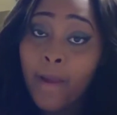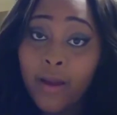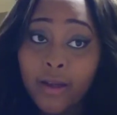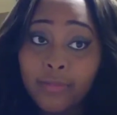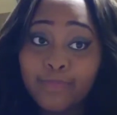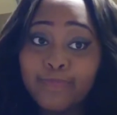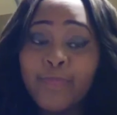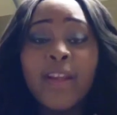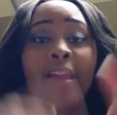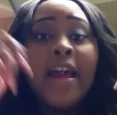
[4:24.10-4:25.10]
Um,
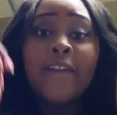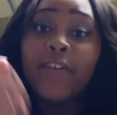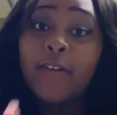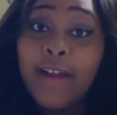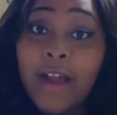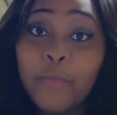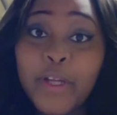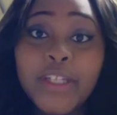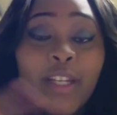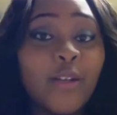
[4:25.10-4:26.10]
if you don't got
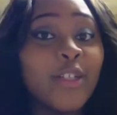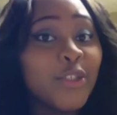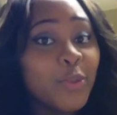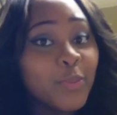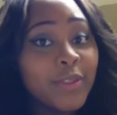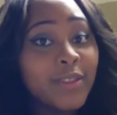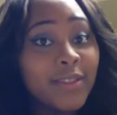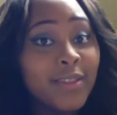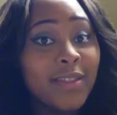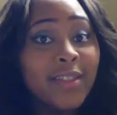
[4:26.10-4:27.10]
one, need to go get you one.